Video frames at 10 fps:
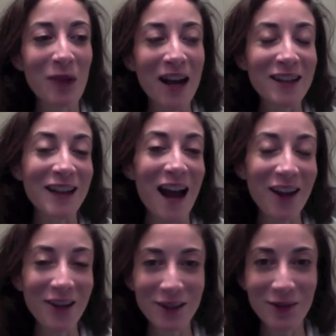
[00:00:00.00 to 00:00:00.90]
asked,
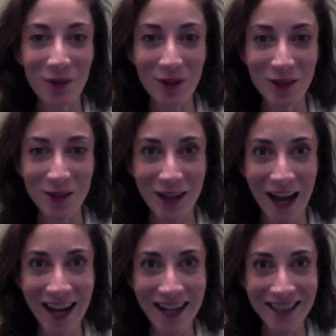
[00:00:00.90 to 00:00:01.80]
Alex versus
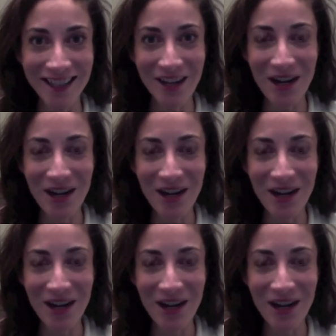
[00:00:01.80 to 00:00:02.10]
Kent.